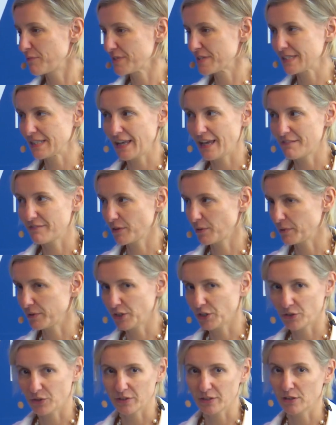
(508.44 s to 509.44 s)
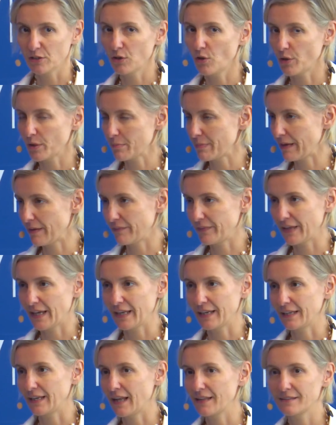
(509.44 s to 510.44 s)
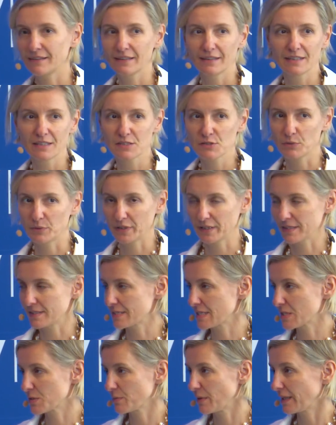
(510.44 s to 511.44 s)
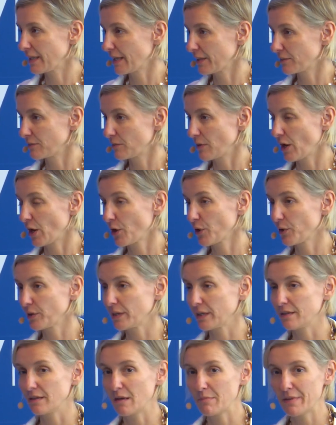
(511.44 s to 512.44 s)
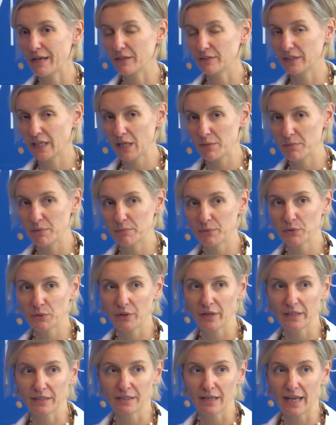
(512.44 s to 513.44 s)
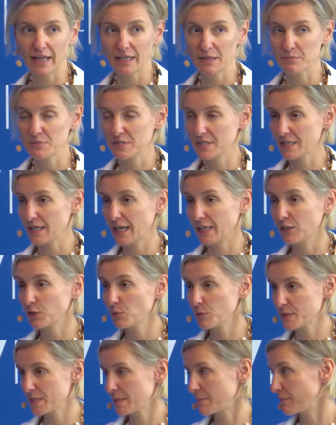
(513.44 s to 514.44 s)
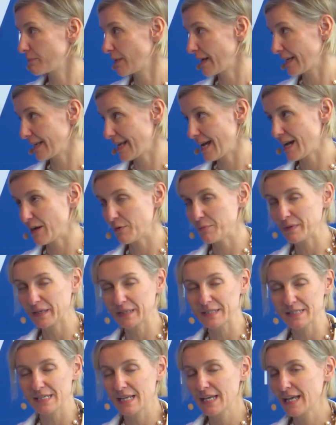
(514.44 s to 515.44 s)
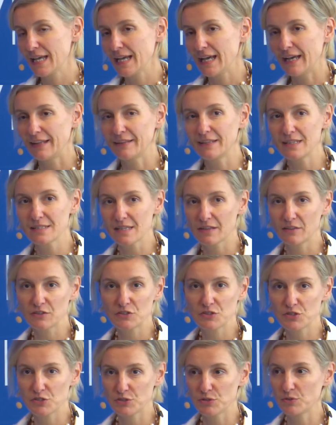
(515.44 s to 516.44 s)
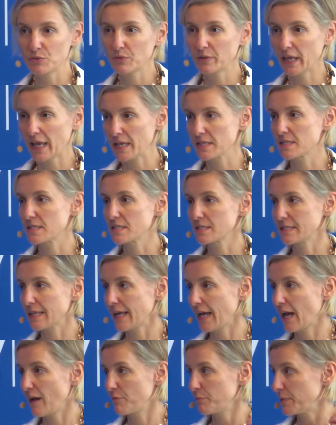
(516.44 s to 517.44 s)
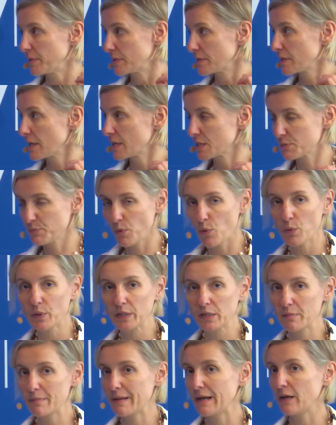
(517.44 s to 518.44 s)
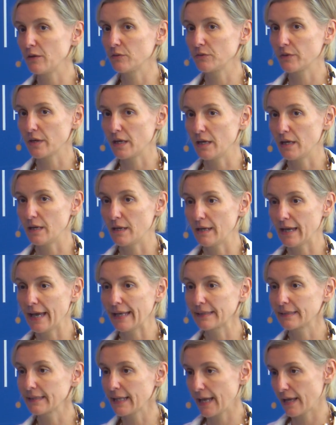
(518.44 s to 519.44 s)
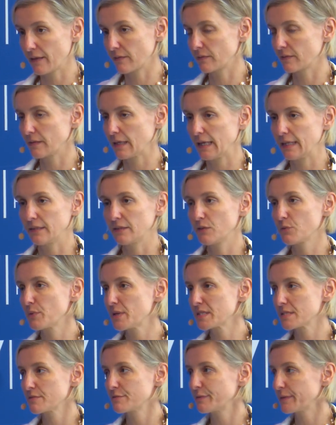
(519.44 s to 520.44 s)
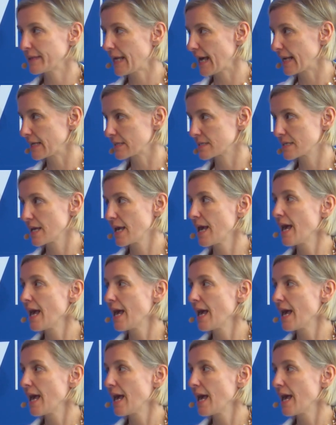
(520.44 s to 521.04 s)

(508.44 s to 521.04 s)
obviously everyone heard a lot about that. And I think this audience as well had heard about KBBO and NMC ad nauseum right now, because these are the two cases that have been spoken about at length. And the reason for that is